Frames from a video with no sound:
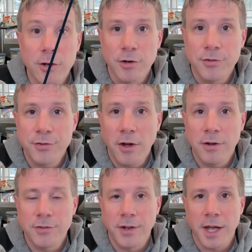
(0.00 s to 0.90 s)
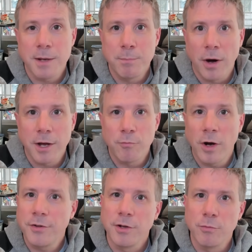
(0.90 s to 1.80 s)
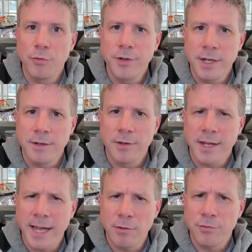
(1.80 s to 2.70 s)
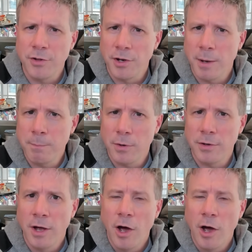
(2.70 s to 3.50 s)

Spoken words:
going to start today by writing a routine that counts the number